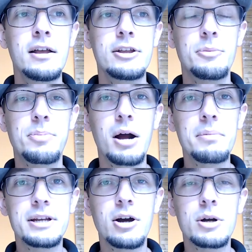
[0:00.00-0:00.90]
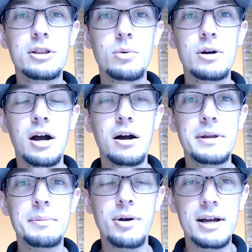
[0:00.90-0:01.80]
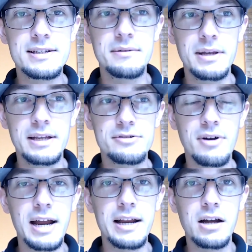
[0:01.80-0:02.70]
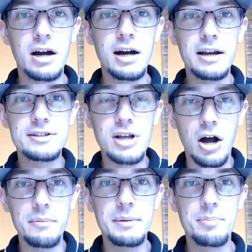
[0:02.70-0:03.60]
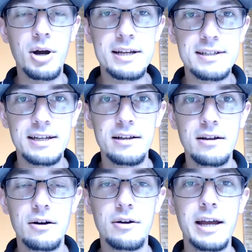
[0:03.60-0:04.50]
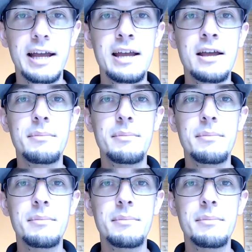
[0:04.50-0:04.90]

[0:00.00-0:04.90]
you probably know what the word omnipresent means, right? God is omnipresent, okay?